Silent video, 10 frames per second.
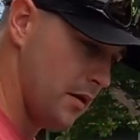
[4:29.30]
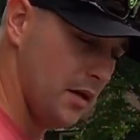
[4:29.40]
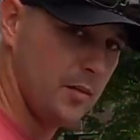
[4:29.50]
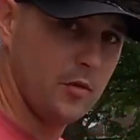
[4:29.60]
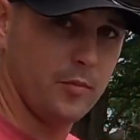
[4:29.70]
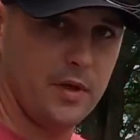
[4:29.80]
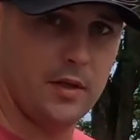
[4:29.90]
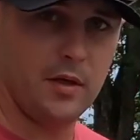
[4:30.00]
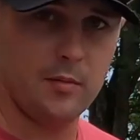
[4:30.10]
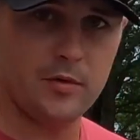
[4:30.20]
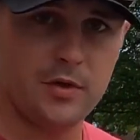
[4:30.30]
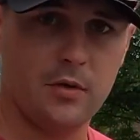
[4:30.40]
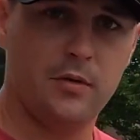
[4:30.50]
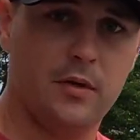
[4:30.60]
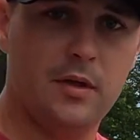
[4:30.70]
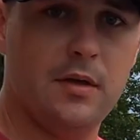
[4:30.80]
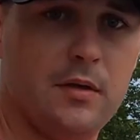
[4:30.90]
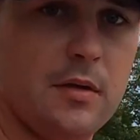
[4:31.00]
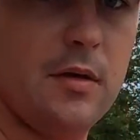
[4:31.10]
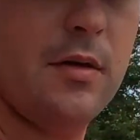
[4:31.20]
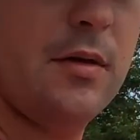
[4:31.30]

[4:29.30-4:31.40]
And then I'm gonna pick you up and show you these.